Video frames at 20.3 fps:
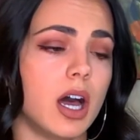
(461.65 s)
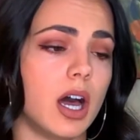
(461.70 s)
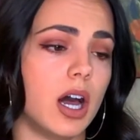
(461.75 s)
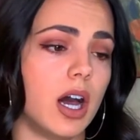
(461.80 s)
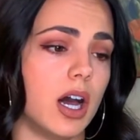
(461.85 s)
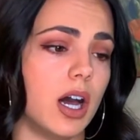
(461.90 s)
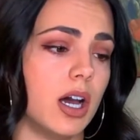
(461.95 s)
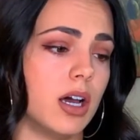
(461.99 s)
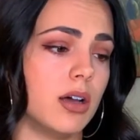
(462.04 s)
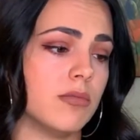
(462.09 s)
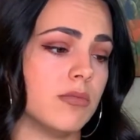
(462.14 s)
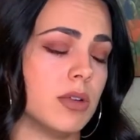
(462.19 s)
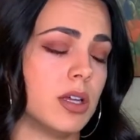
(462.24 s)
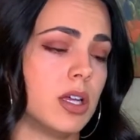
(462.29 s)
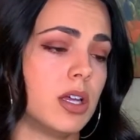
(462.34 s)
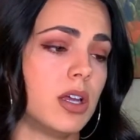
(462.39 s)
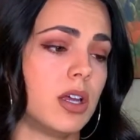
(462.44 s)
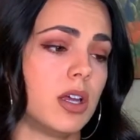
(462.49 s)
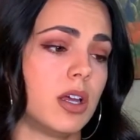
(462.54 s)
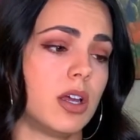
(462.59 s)
On
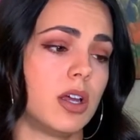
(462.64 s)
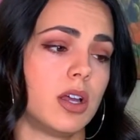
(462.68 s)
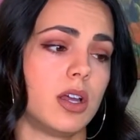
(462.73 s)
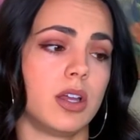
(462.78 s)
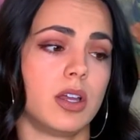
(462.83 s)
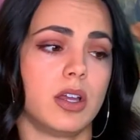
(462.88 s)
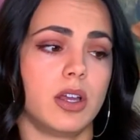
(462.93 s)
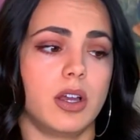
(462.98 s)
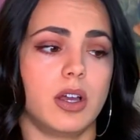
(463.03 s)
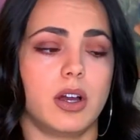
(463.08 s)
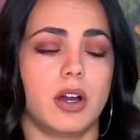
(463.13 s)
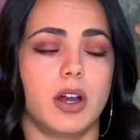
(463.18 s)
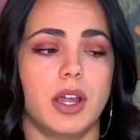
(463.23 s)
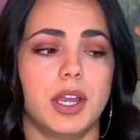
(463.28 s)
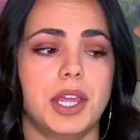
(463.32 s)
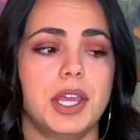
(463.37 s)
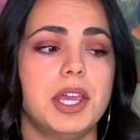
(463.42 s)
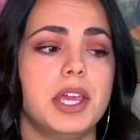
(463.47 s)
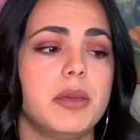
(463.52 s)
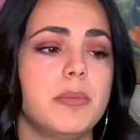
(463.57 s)

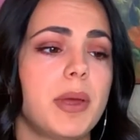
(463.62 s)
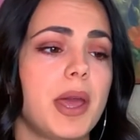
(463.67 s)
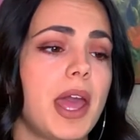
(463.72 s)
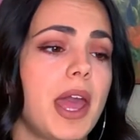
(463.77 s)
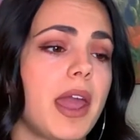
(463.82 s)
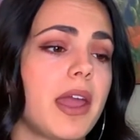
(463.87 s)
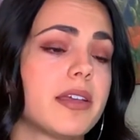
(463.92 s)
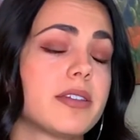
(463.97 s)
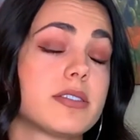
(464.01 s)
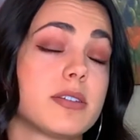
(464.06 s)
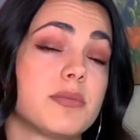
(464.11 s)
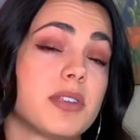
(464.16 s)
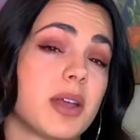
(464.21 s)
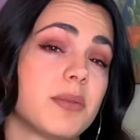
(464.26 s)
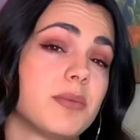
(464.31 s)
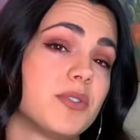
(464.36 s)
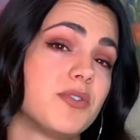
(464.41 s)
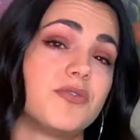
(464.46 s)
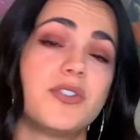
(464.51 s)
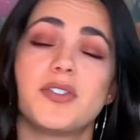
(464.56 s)
eBay,
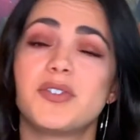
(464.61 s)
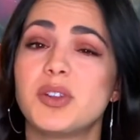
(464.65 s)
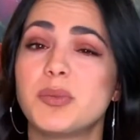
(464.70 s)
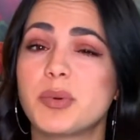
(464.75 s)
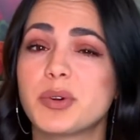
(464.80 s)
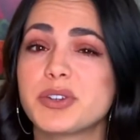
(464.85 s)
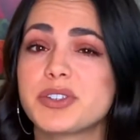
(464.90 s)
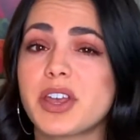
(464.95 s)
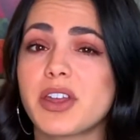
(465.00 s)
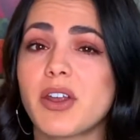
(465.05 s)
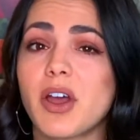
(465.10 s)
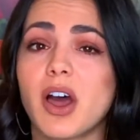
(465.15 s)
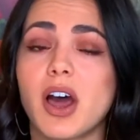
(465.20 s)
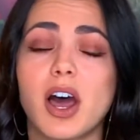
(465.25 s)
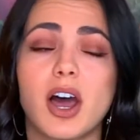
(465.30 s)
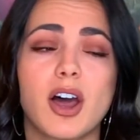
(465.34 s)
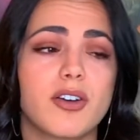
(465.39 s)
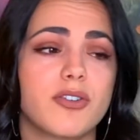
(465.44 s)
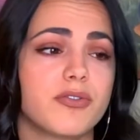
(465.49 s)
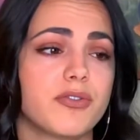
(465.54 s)
sometimes 50%
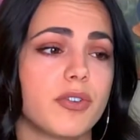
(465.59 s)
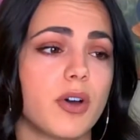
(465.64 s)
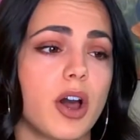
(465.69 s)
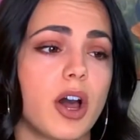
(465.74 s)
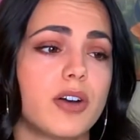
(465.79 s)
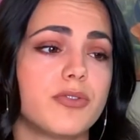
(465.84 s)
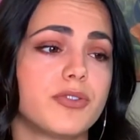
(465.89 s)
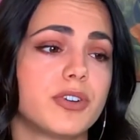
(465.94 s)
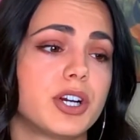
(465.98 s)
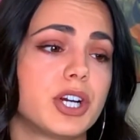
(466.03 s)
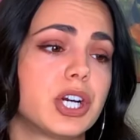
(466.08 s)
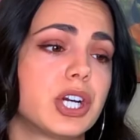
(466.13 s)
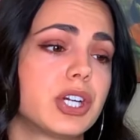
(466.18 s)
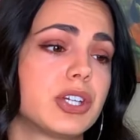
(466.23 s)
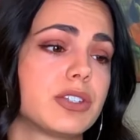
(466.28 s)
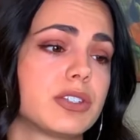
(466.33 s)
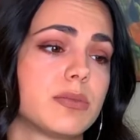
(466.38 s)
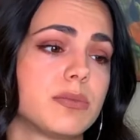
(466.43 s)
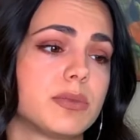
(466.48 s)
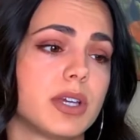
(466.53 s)
off offer,
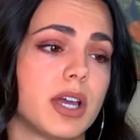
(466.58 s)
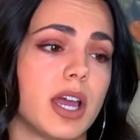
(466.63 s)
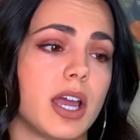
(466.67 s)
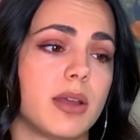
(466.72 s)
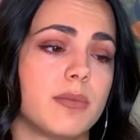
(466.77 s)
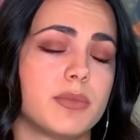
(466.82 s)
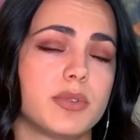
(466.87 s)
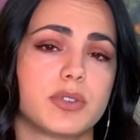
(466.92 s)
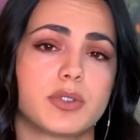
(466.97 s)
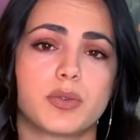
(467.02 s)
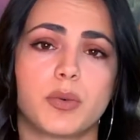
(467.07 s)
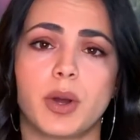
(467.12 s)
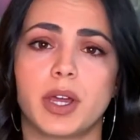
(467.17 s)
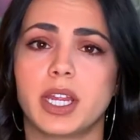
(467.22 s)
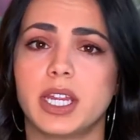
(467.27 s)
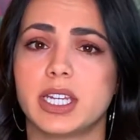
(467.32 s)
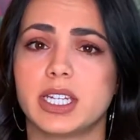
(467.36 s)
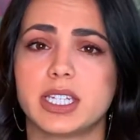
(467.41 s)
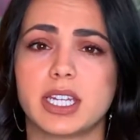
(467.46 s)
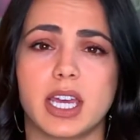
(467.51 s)
sometimes
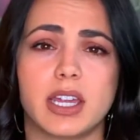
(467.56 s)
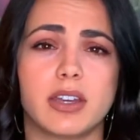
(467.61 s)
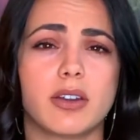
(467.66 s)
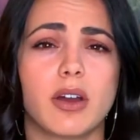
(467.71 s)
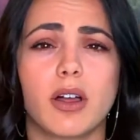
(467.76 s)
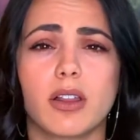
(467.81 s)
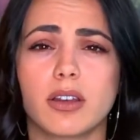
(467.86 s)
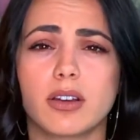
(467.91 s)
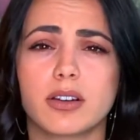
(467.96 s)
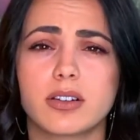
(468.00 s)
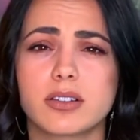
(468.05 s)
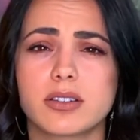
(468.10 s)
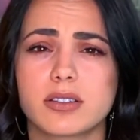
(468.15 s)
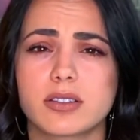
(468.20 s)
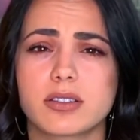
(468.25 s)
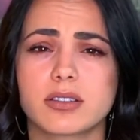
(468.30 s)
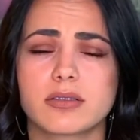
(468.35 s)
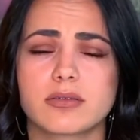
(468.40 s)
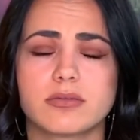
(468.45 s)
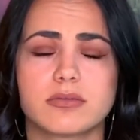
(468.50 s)

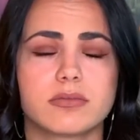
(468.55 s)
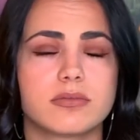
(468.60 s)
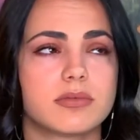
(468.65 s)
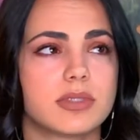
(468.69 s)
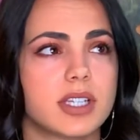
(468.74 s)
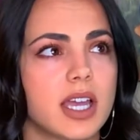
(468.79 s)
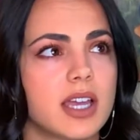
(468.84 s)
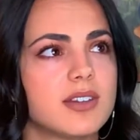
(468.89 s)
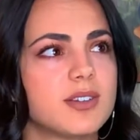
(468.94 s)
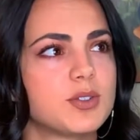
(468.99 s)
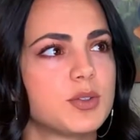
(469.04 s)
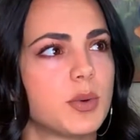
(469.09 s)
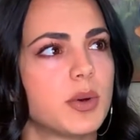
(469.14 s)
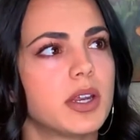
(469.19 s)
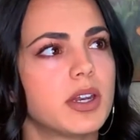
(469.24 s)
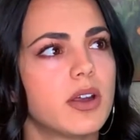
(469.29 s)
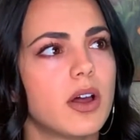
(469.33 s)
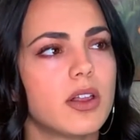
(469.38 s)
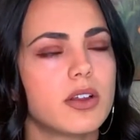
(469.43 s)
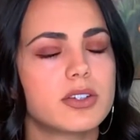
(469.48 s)
$10 to
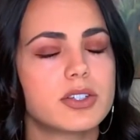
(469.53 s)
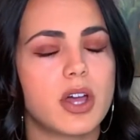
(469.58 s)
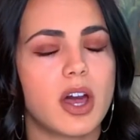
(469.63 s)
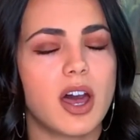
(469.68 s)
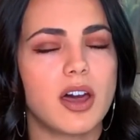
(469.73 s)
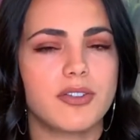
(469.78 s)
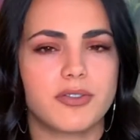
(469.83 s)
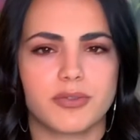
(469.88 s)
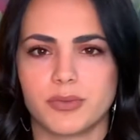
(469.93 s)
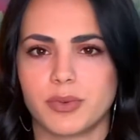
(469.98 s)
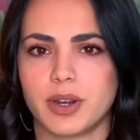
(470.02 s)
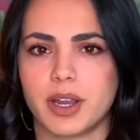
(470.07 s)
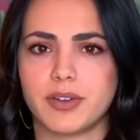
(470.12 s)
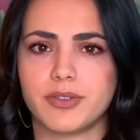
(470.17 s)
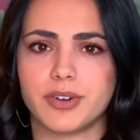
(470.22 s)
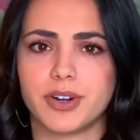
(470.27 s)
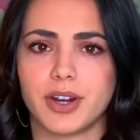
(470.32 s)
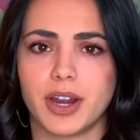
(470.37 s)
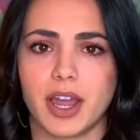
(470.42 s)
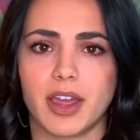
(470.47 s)
$20 off,
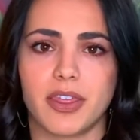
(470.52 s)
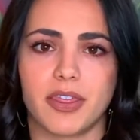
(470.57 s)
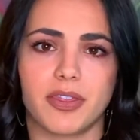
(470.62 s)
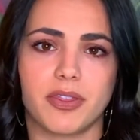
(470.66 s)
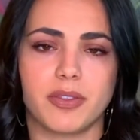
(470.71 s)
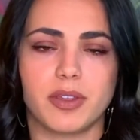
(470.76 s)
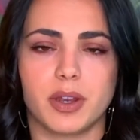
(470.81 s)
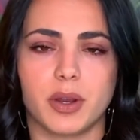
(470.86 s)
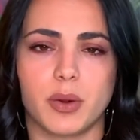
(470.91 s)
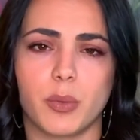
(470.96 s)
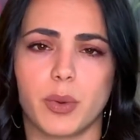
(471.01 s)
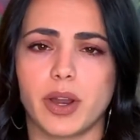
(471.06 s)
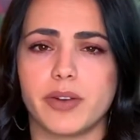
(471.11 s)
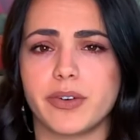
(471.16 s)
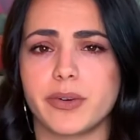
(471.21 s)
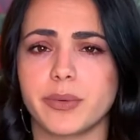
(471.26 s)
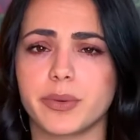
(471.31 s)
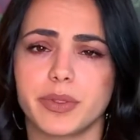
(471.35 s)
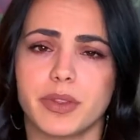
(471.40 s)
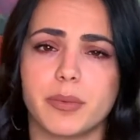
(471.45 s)

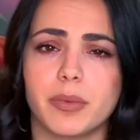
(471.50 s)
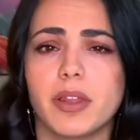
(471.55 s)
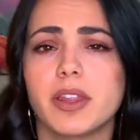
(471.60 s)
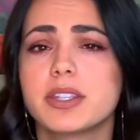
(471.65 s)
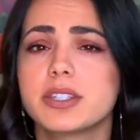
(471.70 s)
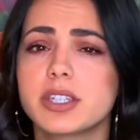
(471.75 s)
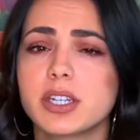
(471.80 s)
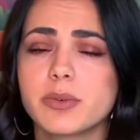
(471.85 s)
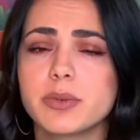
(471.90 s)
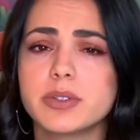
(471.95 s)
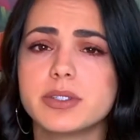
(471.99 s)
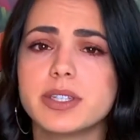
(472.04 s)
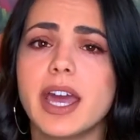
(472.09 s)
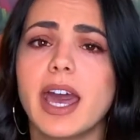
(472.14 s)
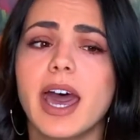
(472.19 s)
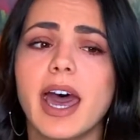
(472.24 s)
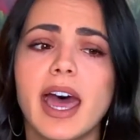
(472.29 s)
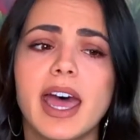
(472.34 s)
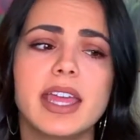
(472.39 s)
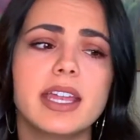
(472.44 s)
whatever what the listing was
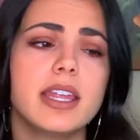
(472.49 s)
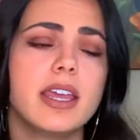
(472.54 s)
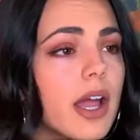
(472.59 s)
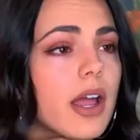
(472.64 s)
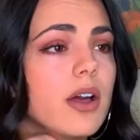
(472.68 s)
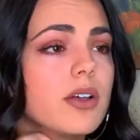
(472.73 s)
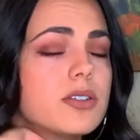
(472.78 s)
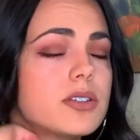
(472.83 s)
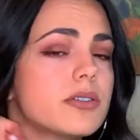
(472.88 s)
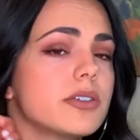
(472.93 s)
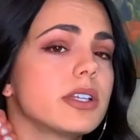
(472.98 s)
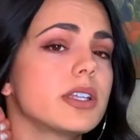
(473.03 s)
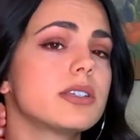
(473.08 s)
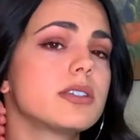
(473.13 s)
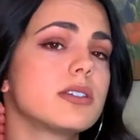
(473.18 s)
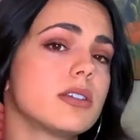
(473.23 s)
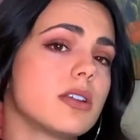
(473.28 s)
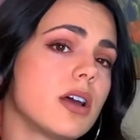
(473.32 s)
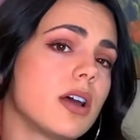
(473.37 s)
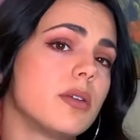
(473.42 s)
at. I also
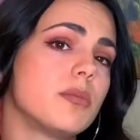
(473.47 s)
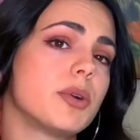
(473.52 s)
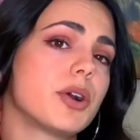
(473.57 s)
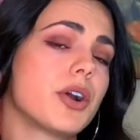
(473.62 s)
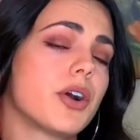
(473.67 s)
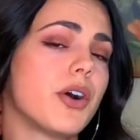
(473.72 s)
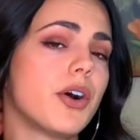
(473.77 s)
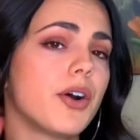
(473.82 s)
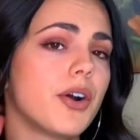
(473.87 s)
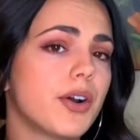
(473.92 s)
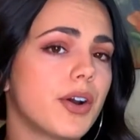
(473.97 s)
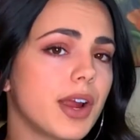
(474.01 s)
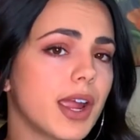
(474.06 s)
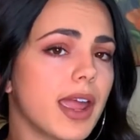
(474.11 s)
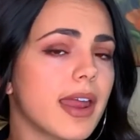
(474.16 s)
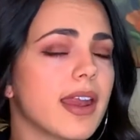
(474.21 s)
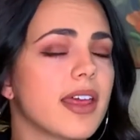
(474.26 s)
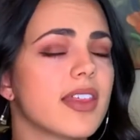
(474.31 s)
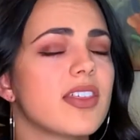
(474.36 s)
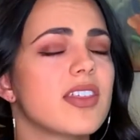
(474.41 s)
relisted on Mercari,
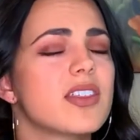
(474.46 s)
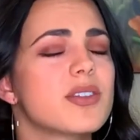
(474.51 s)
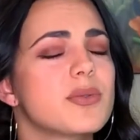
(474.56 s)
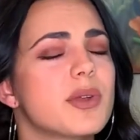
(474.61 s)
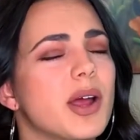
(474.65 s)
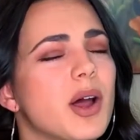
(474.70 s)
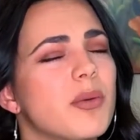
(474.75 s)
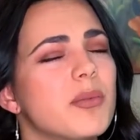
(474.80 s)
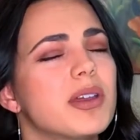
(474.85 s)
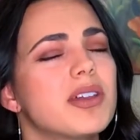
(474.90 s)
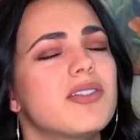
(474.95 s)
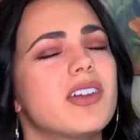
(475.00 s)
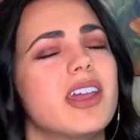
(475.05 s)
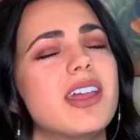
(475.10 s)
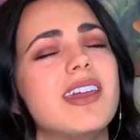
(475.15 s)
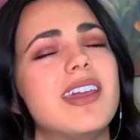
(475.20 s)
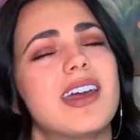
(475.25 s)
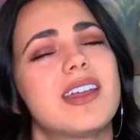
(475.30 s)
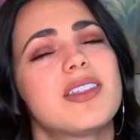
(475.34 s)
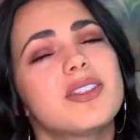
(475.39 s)
and I think that's what helped me even
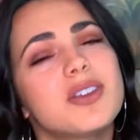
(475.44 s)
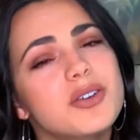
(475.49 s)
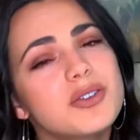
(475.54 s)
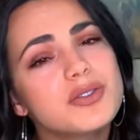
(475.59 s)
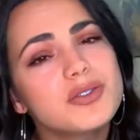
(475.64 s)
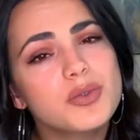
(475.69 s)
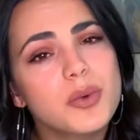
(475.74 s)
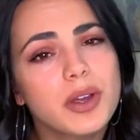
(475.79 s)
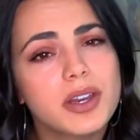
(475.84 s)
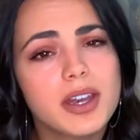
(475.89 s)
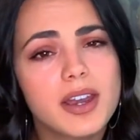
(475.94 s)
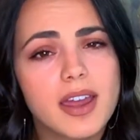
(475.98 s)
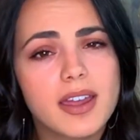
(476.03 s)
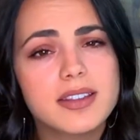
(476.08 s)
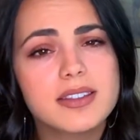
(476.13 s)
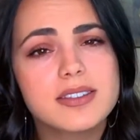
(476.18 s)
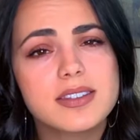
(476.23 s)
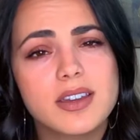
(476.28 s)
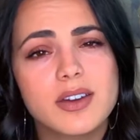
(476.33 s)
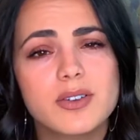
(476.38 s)
get those
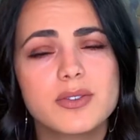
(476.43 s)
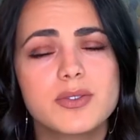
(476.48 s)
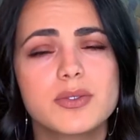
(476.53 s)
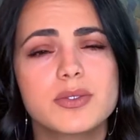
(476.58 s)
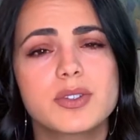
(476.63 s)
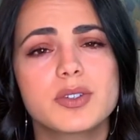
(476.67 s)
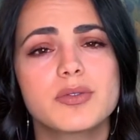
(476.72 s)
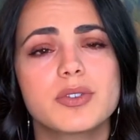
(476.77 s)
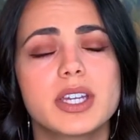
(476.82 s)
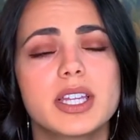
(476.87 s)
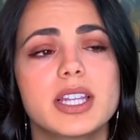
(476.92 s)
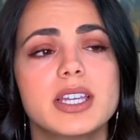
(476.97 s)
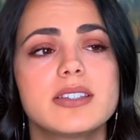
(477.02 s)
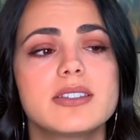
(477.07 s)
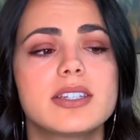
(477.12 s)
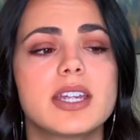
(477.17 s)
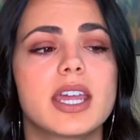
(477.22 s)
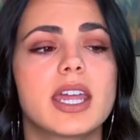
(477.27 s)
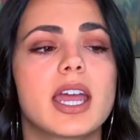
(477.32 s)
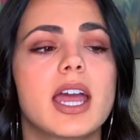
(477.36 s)
29 sales was the
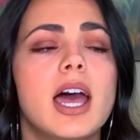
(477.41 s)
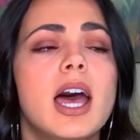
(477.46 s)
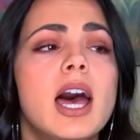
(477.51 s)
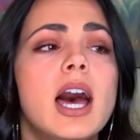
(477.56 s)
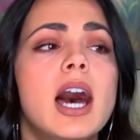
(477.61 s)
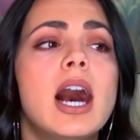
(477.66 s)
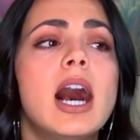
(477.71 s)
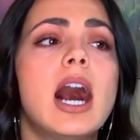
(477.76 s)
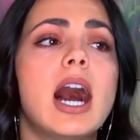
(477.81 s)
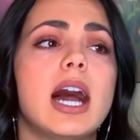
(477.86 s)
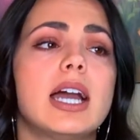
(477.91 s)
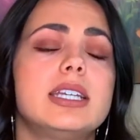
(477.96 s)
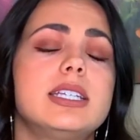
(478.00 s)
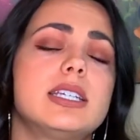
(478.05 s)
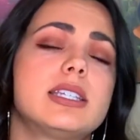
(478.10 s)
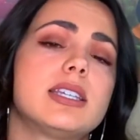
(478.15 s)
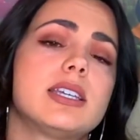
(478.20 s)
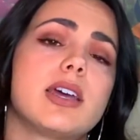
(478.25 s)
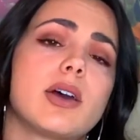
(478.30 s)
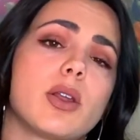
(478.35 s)
relisting. I
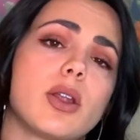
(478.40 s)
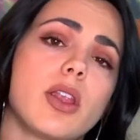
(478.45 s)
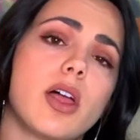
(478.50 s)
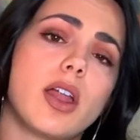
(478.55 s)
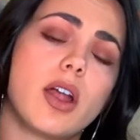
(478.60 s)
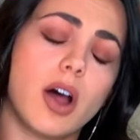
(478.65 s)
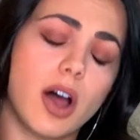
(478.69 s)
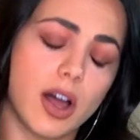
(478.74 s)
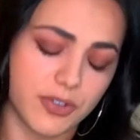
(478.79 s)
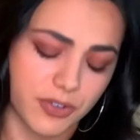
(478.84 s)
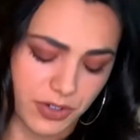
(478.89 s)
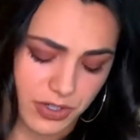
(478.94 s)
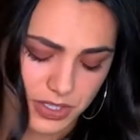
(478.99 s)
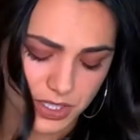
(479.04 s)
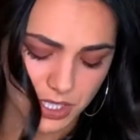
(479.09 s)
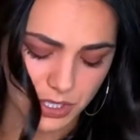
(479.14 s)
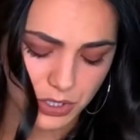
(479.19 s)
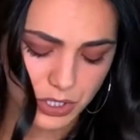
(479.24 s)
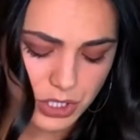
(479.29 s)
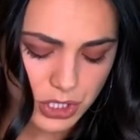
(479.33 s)
did send out a lot of offers
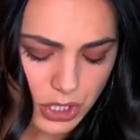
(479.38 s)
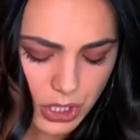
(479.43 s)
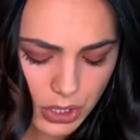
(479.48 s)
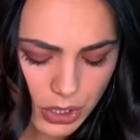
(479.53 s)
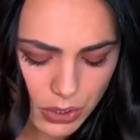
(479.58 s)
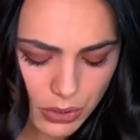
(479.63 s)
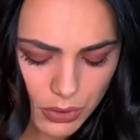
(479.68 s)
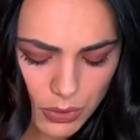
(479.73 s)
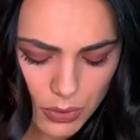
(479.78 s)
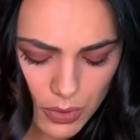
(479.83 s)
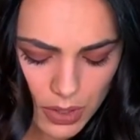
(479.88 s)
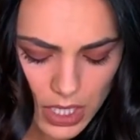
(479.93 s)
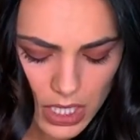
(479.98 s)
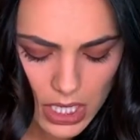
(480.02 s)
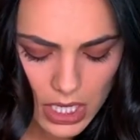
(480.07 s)
there too.